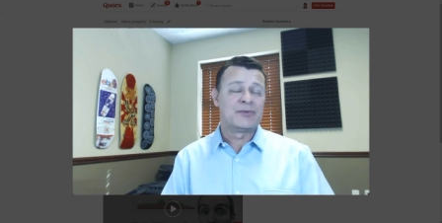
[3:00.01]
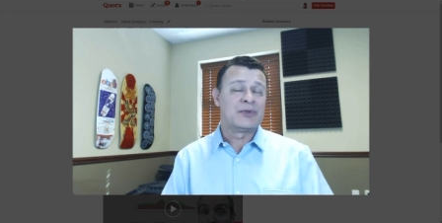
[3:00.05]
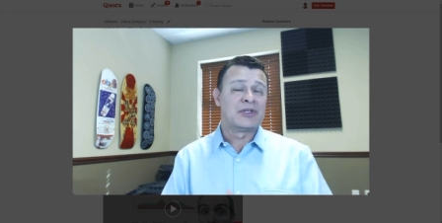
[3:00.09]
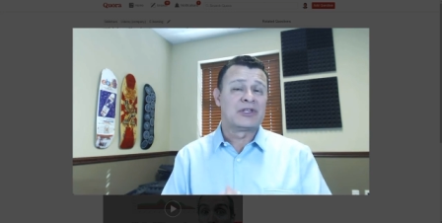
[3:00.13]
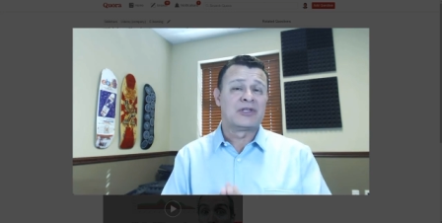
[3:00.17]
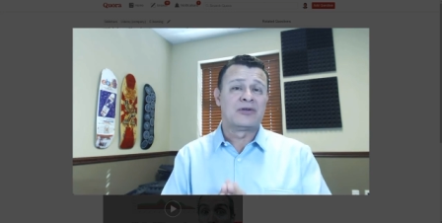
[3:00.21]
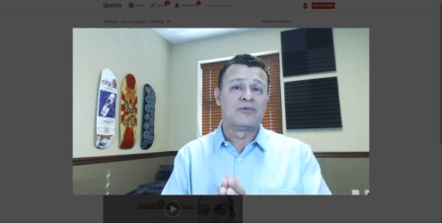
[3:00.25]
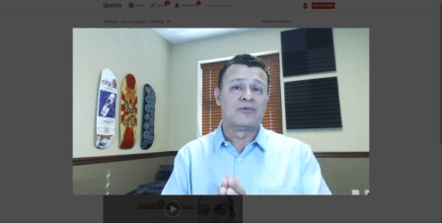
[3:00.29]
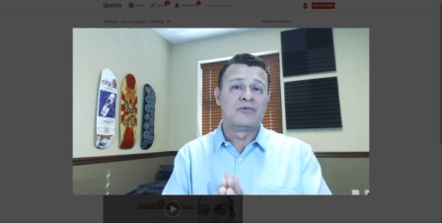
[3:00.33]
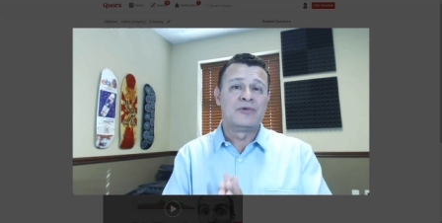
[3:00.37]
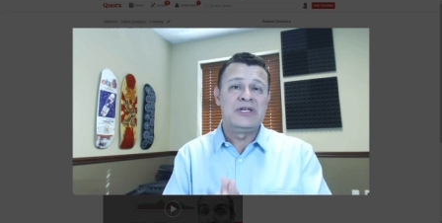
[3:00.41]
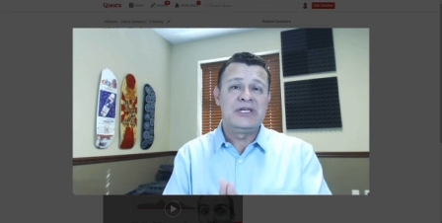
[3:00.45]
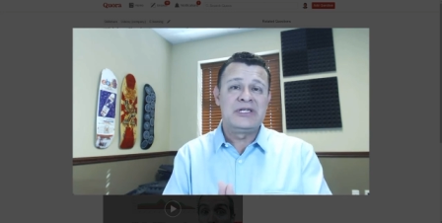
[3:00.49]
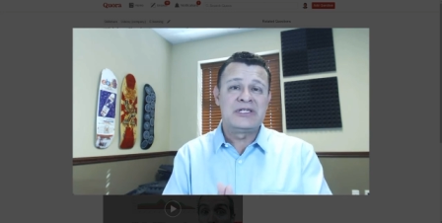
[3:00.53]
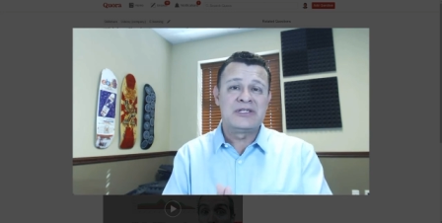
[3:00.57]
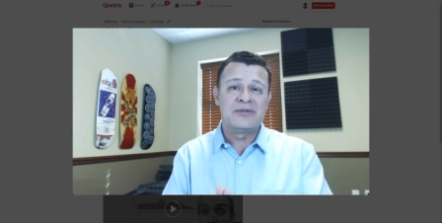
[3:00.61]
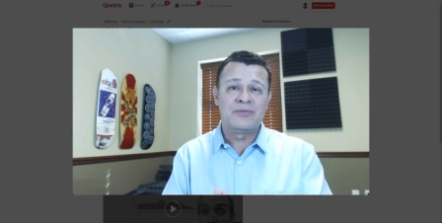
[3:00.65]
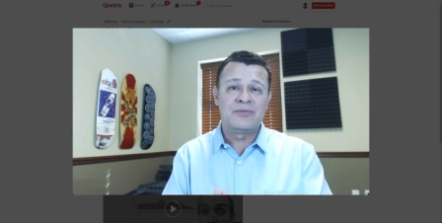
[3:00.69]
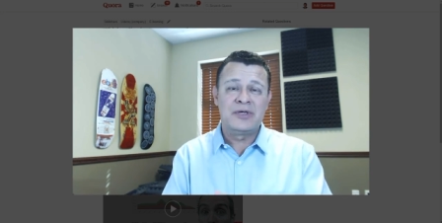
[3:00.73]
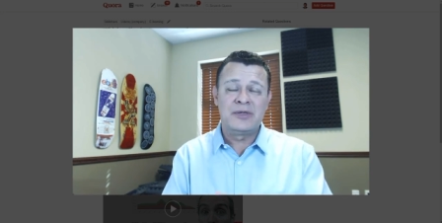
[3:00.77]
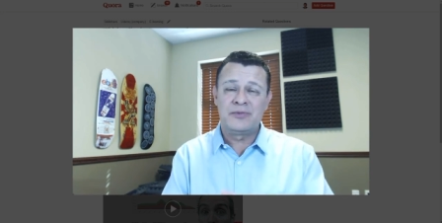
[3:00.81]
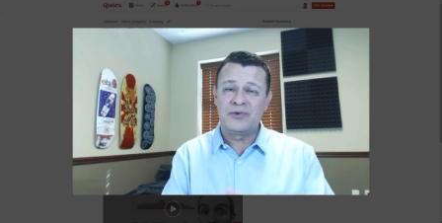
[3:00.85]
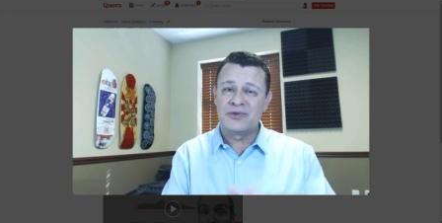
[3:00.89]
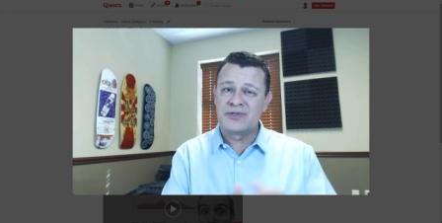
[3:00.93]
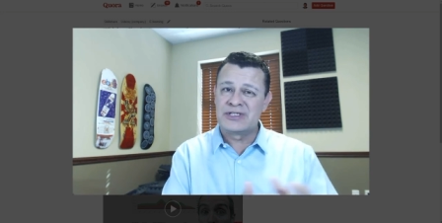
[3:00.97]
But the reason
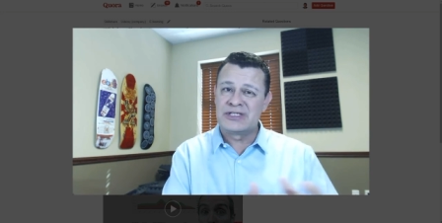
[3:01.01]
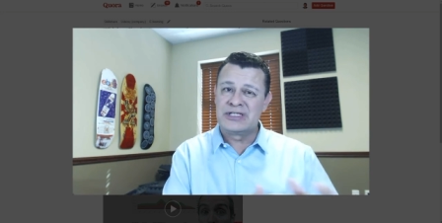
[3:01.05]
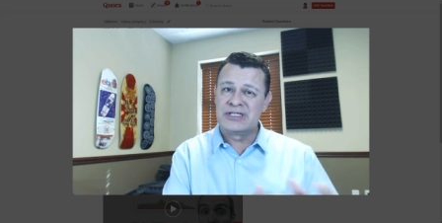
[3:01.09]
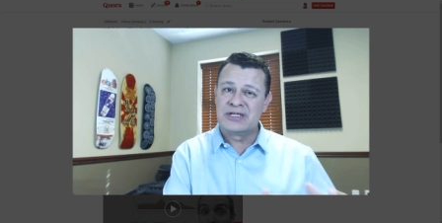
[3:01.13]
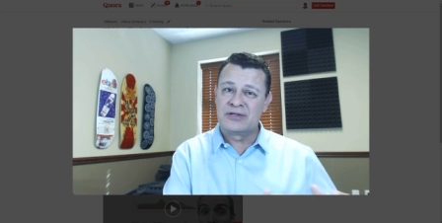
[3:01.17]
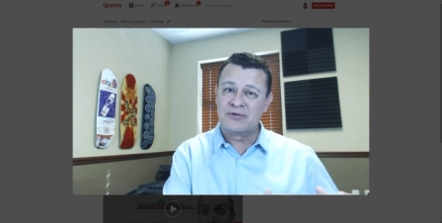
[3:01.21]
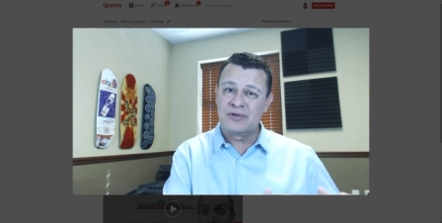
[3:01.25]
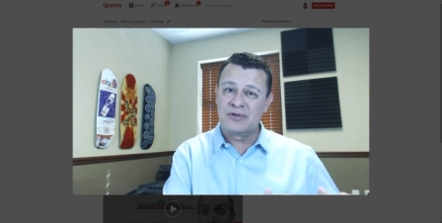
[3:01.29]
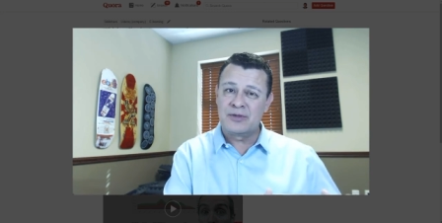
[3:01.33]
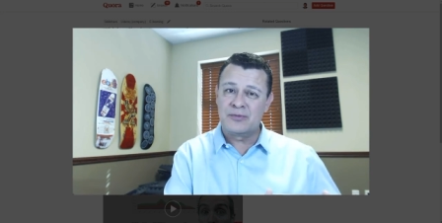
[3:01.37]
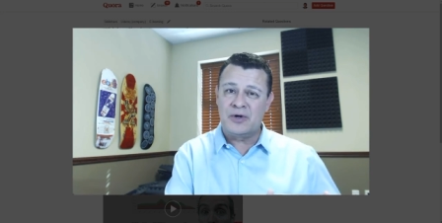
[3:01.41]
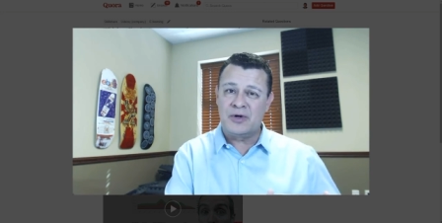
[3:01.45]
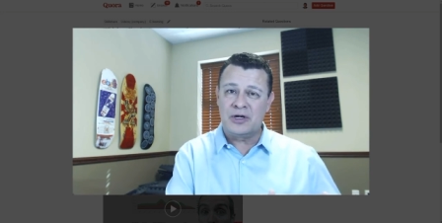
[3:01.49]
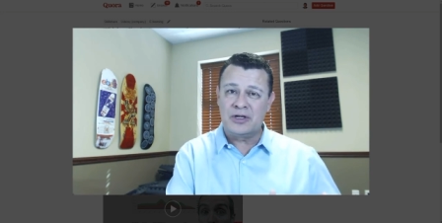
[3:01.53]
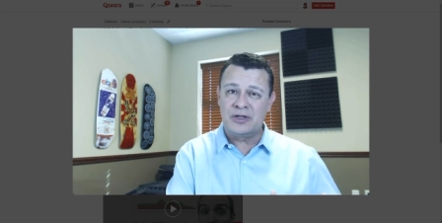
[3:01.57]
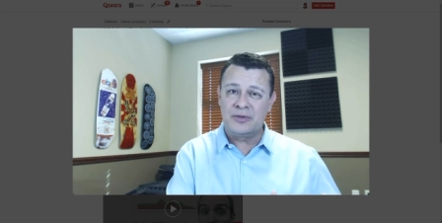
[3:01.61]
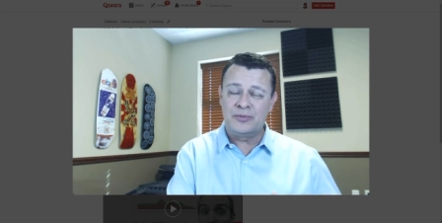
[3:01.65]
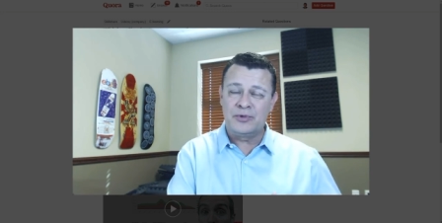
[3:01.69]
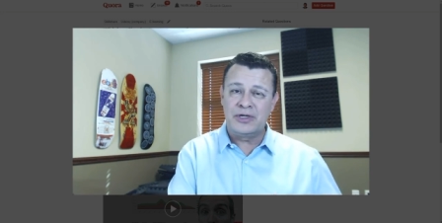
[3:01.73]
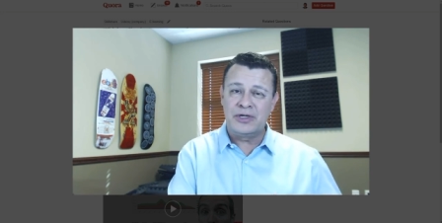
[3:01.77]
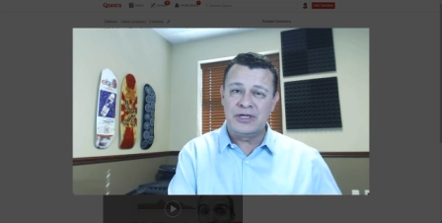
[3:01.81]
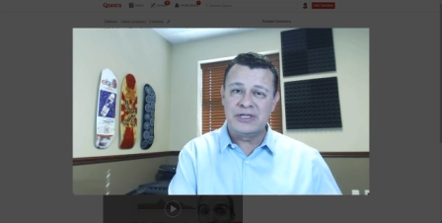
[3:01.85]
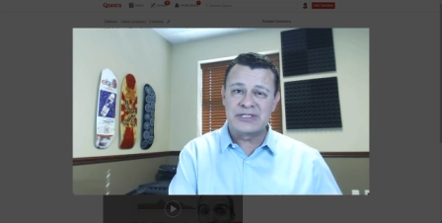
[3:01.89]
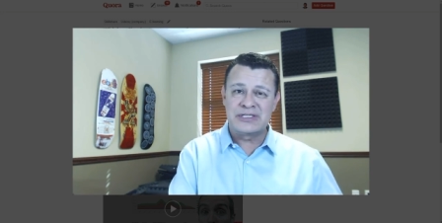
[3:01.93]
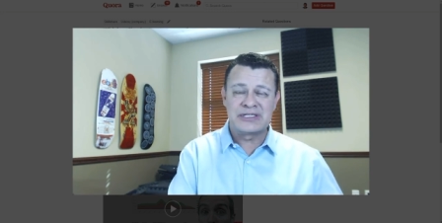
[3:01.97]
people stick with the
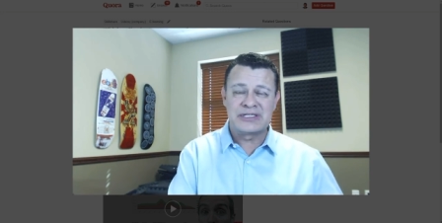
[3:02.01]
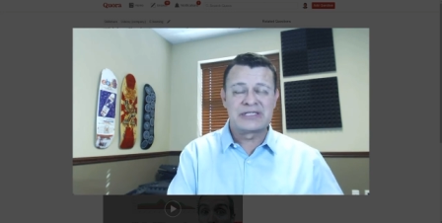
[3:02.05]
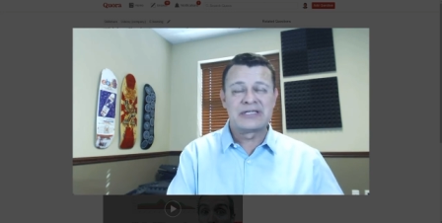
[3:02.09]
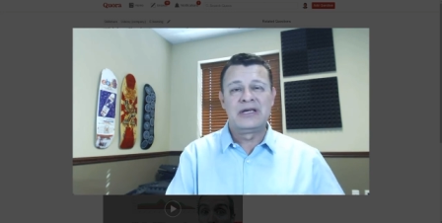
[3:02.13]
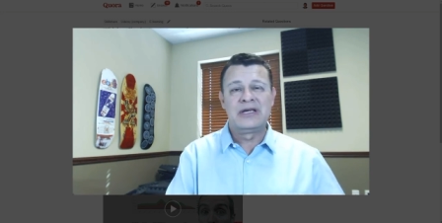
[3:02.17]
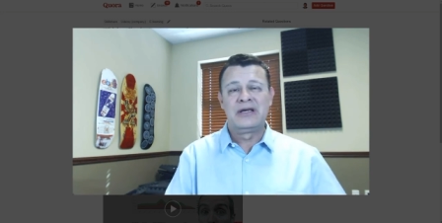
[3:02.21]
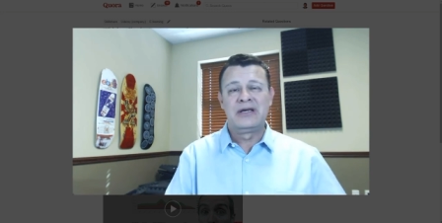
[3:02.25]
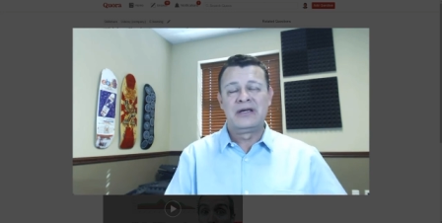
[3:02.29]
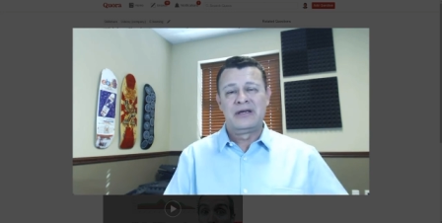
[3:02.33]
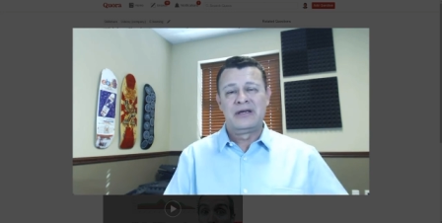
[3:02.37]
marketplace is